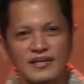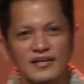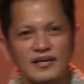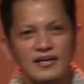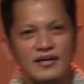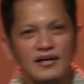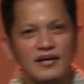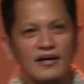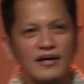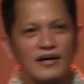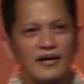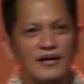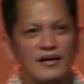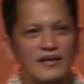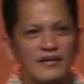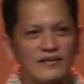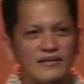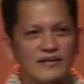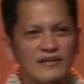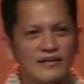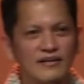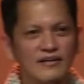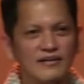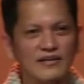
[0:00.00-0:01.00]
uh,
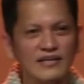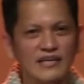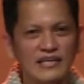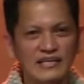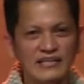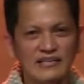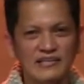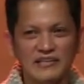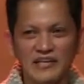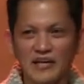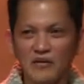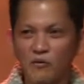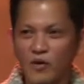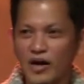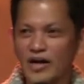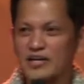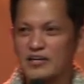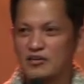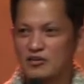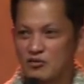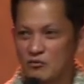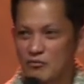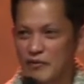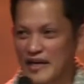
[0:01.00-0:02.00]
uh, they
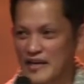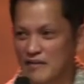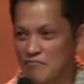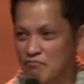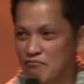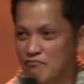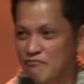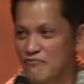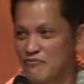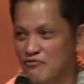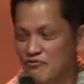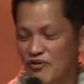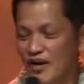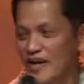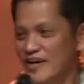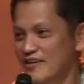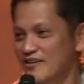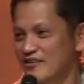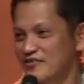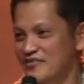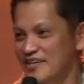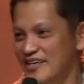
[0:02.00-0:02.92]
wanted to make fun of their,